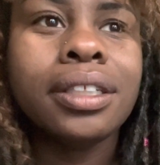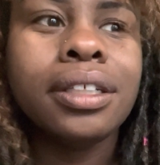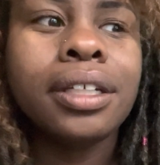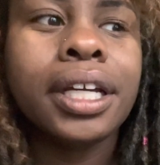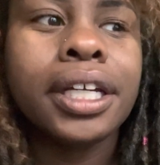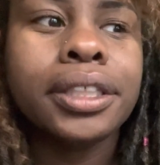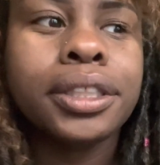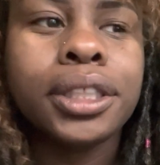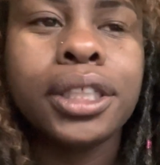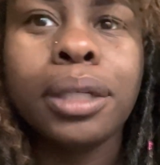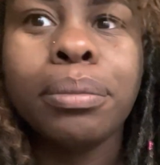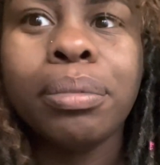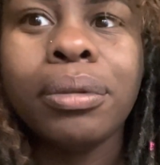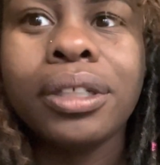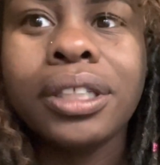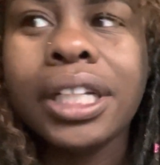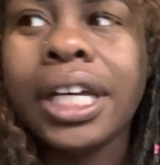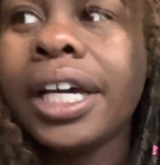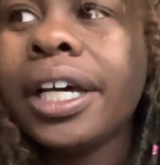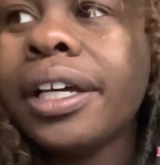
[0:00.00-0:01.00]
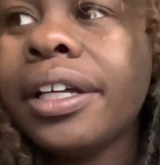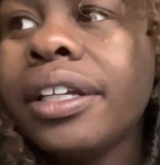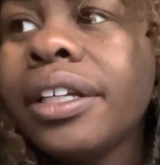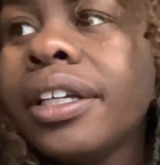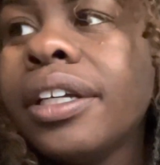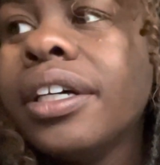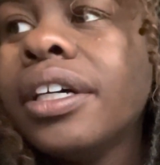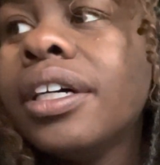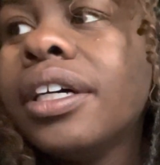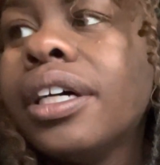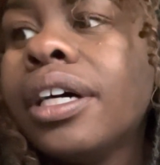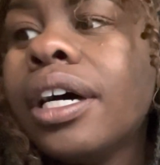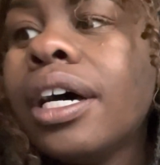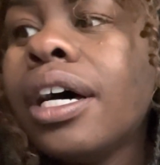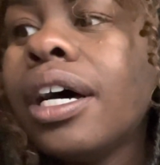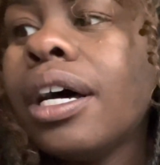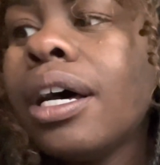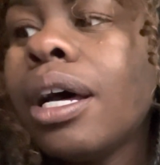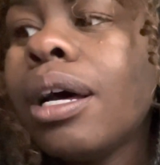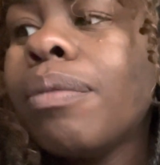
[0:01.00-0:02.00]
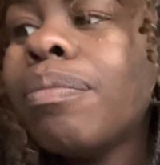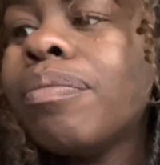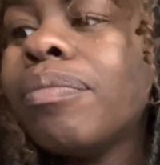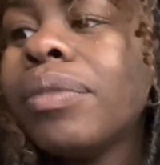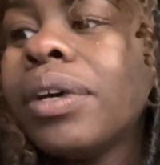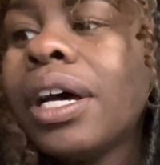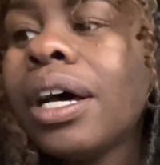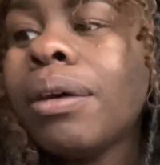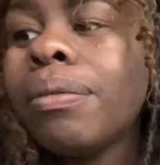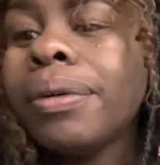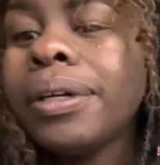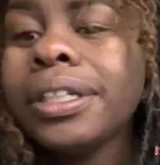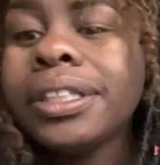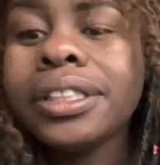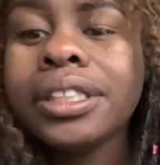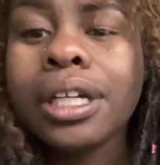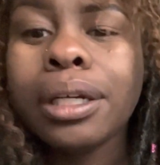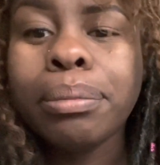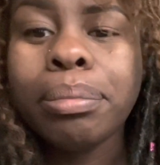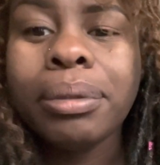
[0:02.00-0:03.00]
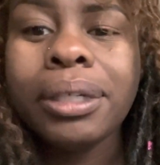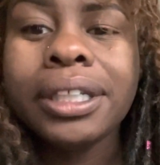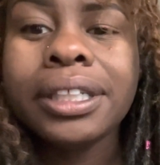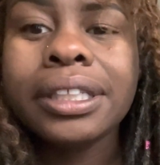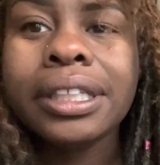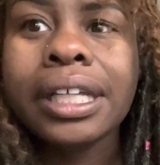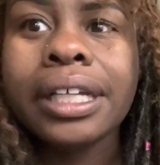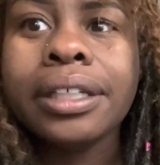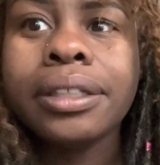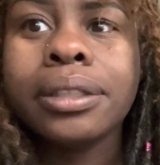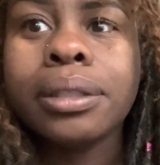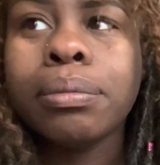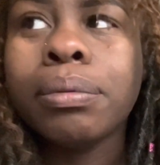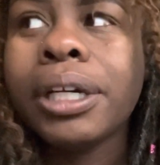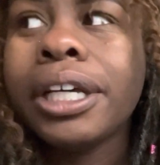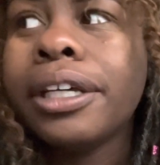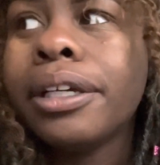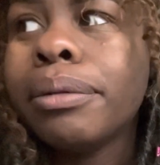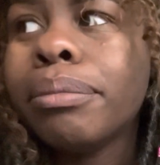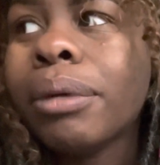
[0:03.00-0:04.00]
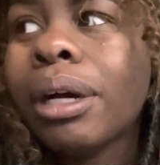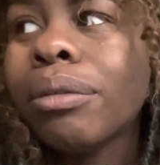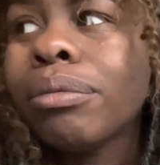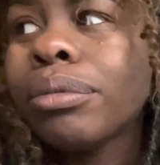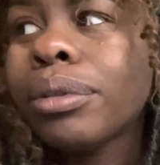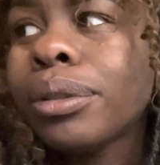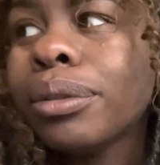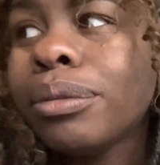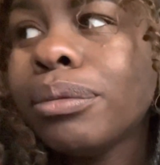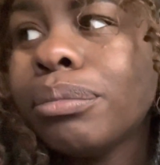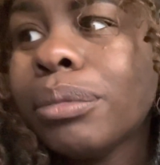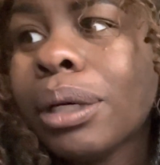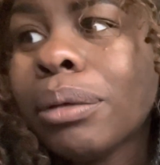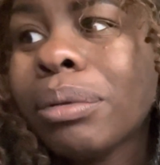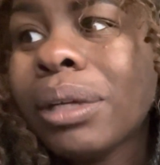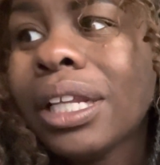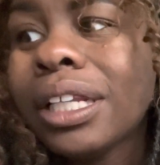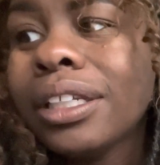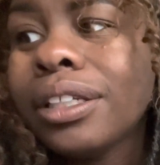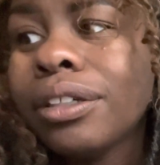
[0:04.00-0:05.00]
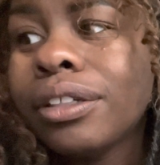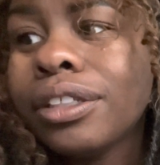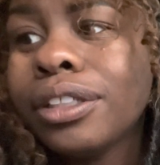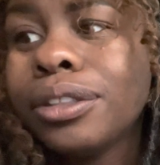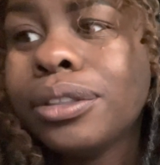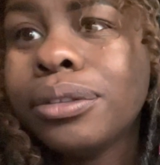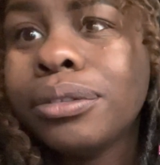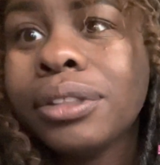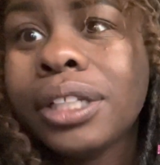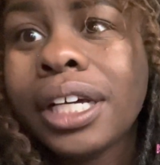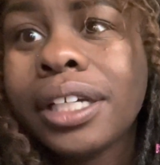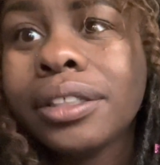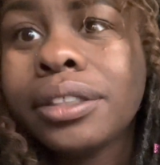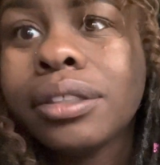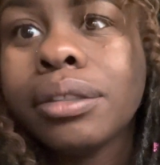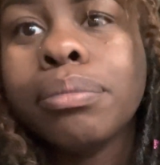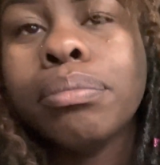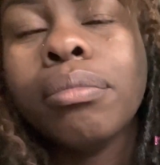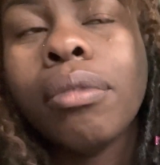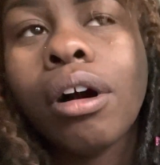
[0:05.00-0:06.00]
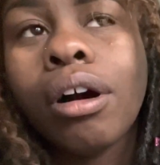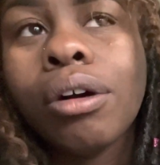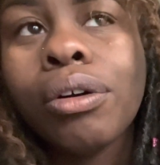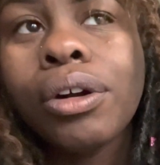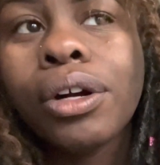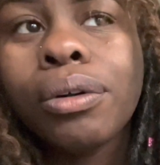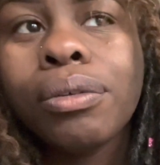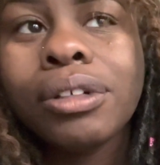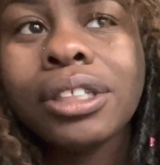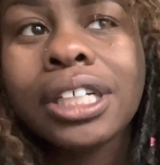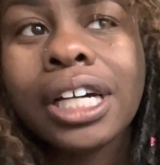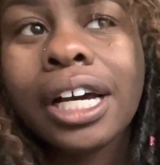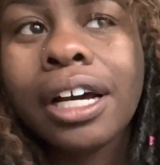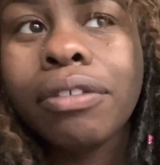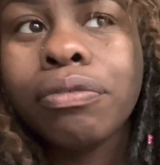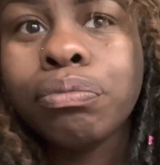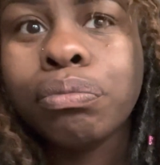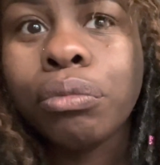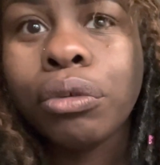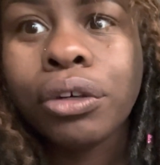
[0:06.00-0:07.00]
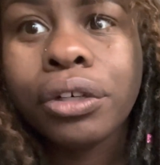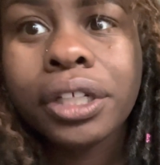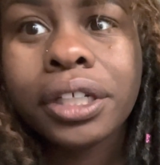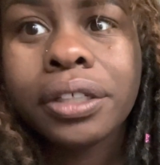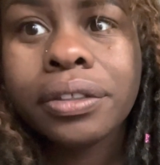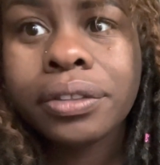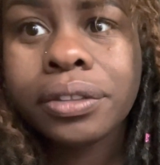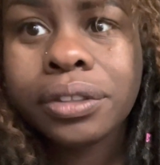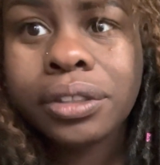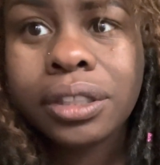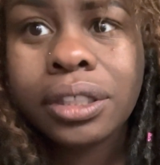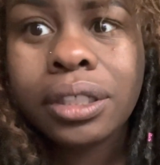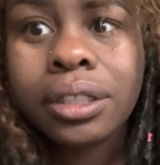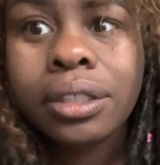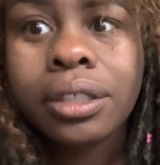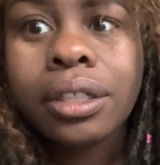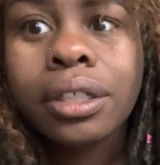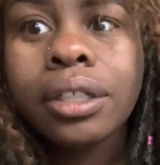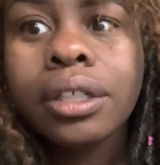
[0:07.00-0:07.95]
catching up on that. I want to start putting things away in my room. I'm probably going to do that tomorrow when I have more energy.